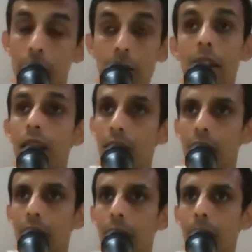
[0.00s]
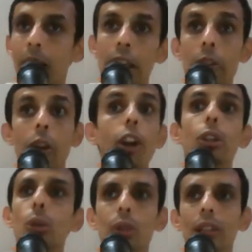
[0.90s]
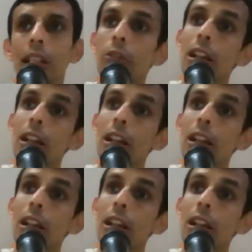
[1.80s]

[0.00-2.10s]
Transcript: He will learn, but he will not use it.